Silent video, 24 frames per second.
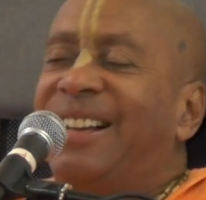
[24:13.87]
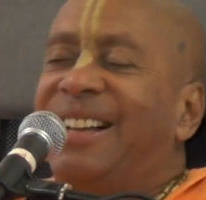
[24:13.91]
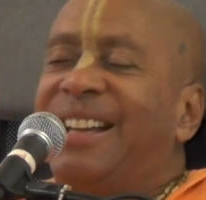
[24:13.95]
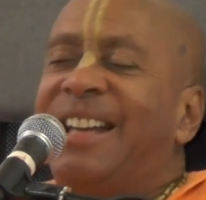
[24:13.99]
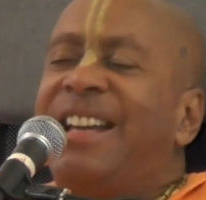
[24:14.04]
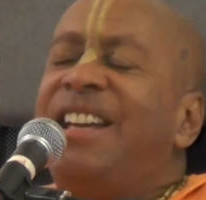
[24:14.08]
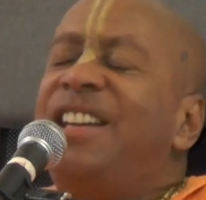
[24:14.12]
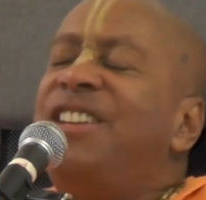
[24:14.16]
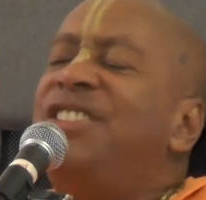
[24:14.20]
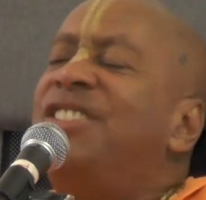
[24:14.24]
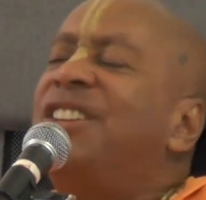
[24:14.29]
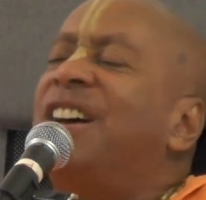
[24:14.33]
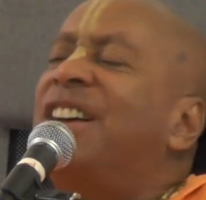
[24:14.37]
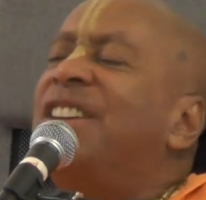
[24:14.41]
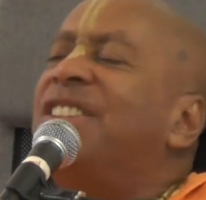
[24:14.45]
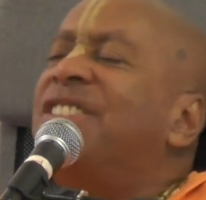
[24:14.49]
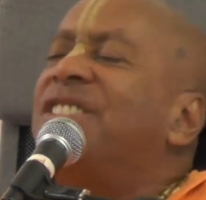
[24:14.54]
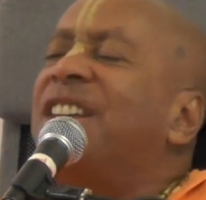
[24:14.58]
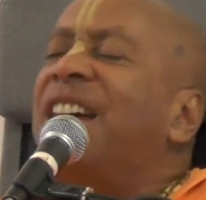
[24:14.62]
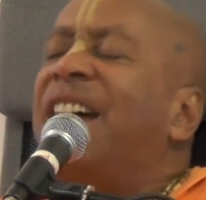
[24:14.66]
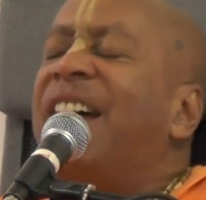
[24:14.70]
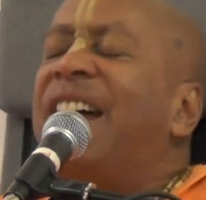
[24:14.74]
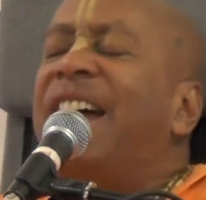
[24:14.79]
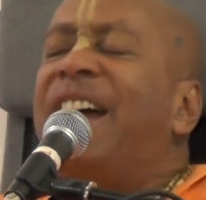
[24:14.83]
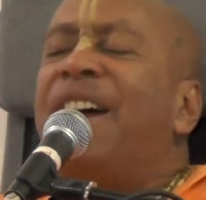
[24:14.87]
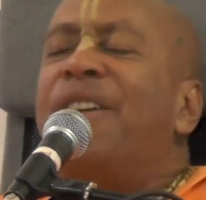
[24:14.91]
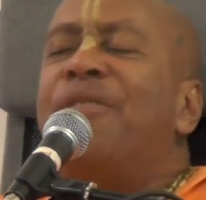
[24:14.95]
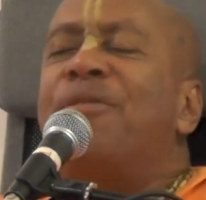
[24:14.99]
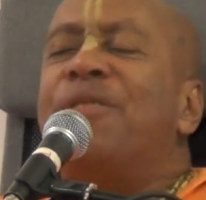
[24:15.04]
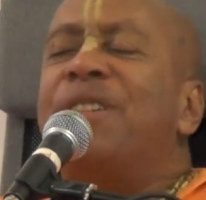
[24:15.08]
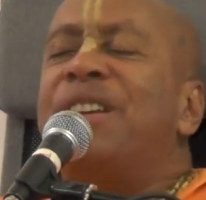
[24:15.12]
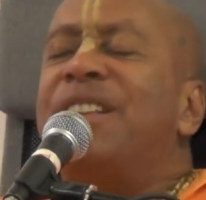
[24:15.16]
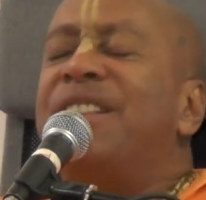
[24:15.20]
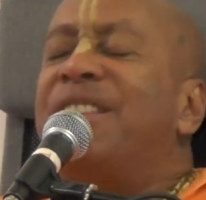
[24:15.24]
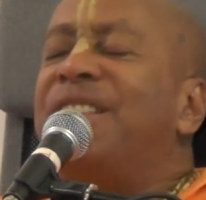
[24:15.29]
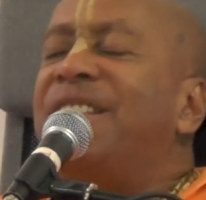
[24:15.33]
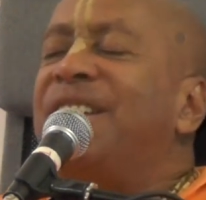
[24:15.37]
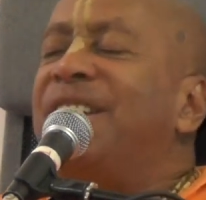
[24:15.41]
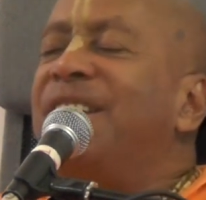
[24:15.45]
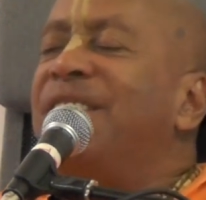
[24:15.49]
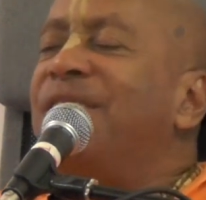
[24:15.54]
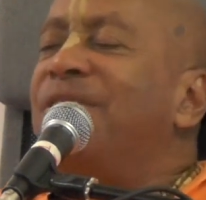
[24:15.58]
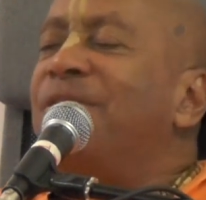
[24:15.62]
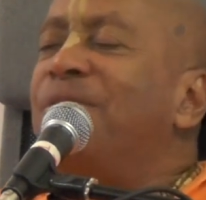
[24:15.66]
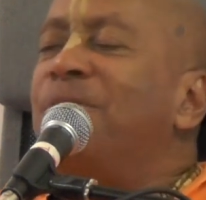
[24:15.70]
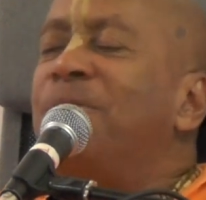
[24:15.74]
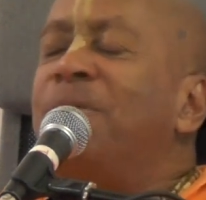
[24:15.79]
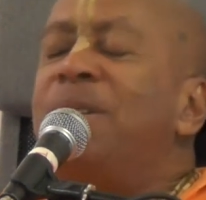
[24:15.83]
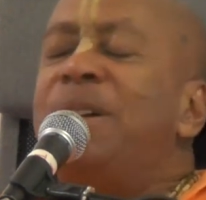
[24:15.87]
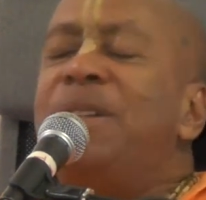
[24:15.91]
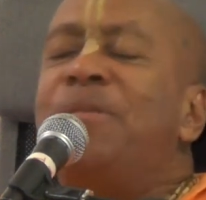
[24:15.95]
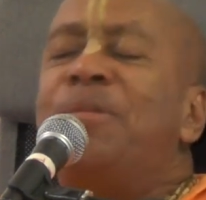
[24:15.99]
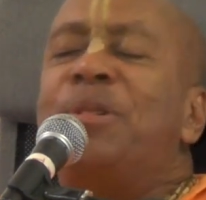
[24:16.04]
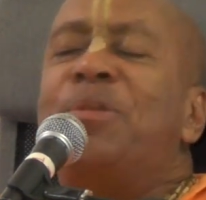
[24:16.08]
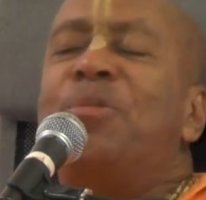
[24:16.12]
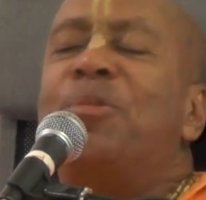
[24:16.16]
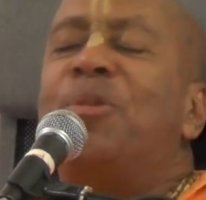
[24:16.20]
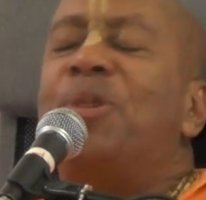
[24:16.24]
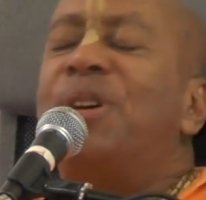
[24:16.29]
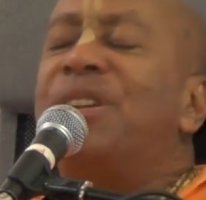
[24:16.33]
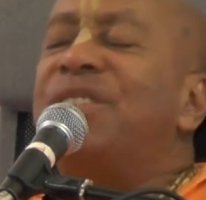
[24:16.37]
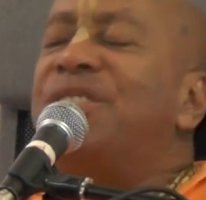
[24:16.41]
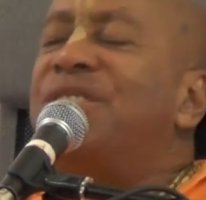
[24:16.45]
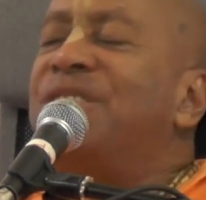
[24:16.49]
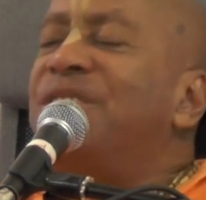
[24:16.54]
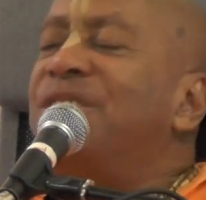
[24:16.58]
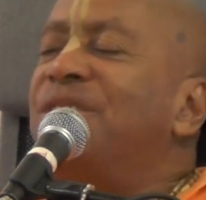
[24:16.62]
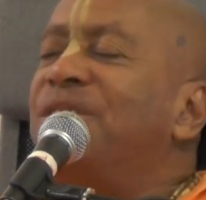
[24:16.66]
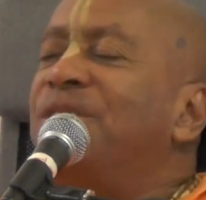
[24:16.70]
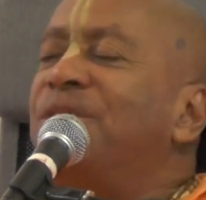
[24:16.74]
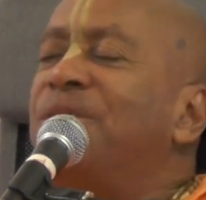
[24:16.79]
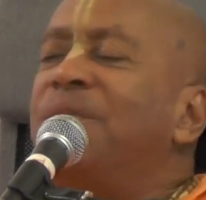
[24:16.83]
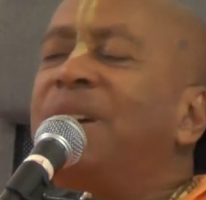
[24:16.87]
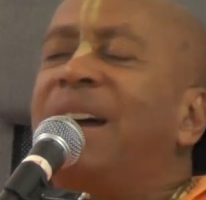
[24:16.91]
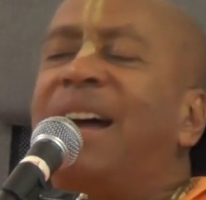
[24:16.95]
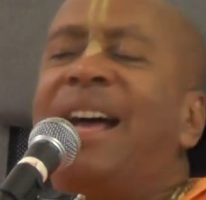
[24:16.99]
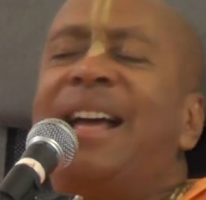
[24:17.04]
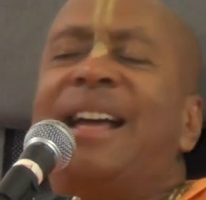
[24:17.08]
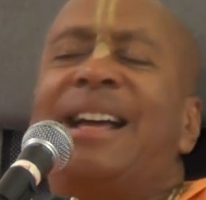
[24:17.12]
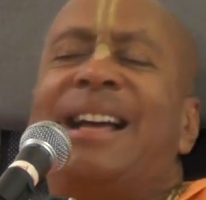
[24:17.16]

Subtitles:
He does everything we would want to do,